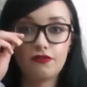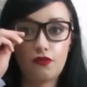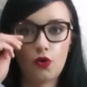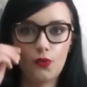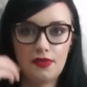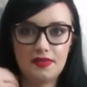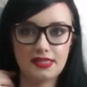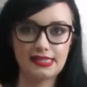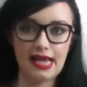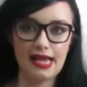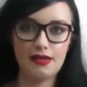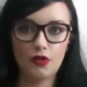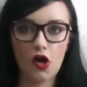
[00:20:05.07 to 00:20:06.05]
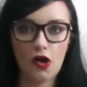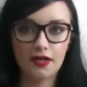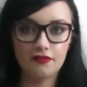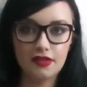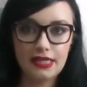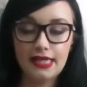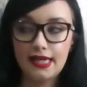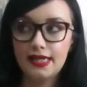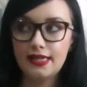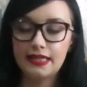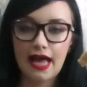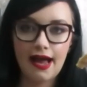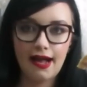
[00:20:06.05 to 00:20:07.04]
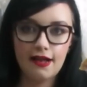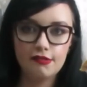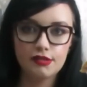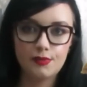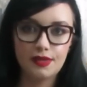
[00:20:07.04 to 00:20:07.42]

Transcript: following the same kind of eating in the house,